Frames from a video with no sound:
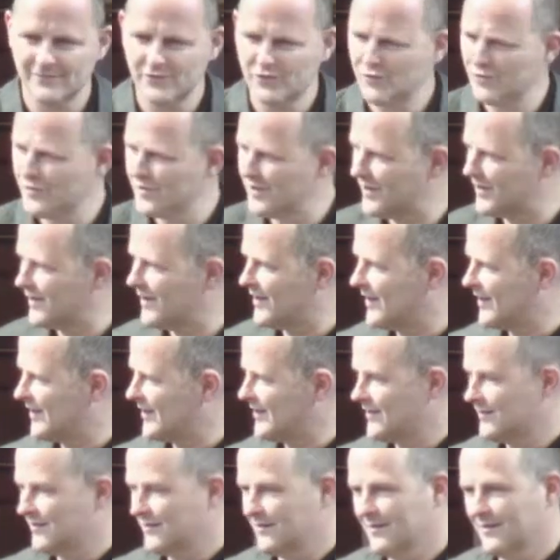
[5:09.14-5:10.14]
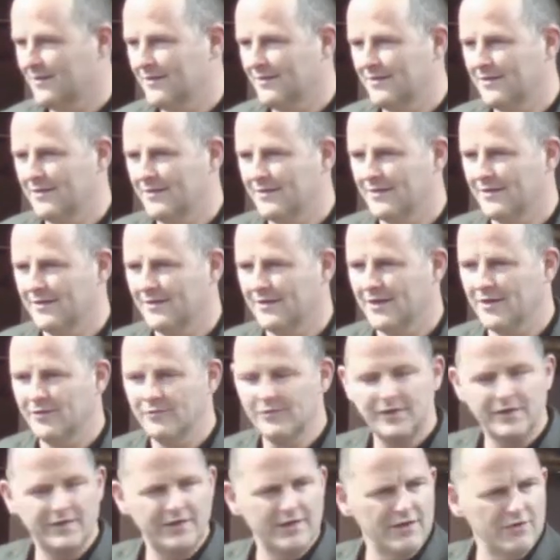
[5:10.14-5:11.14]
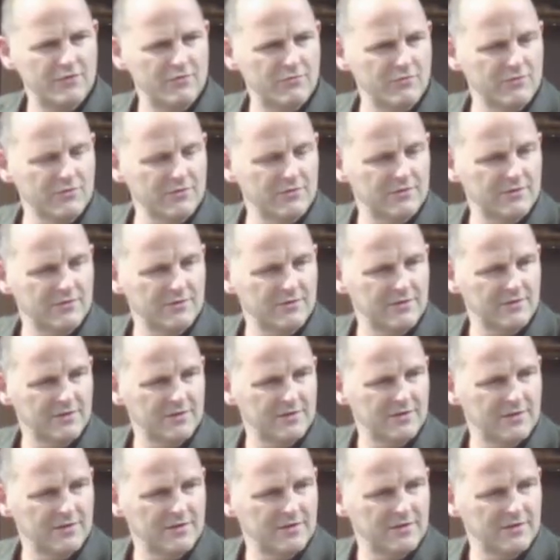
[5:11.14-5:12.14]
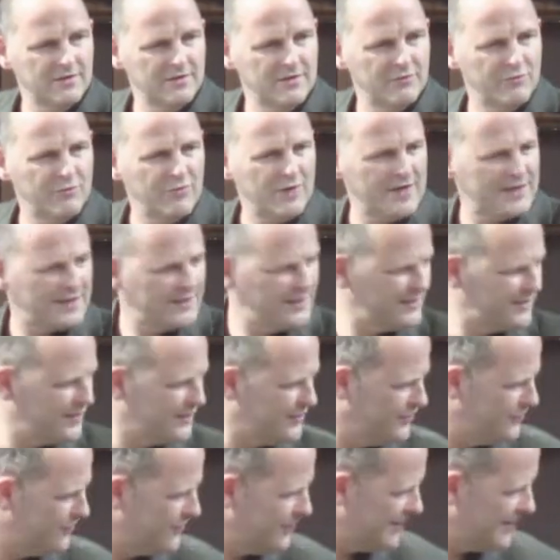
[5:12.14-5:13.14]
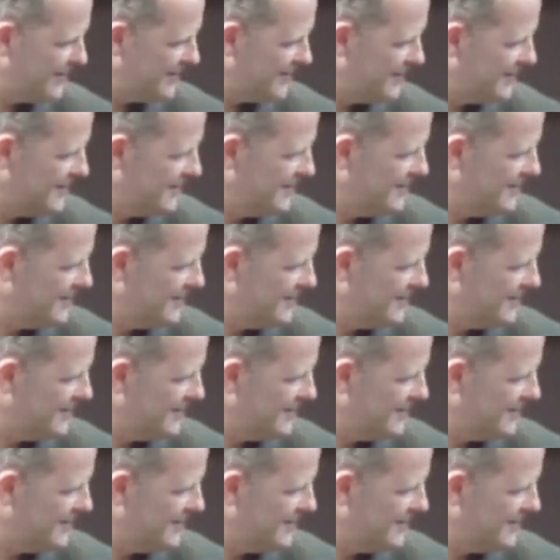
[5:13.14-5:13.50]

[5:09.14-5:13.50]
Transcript: Who did that? How did they know? Why did they do that?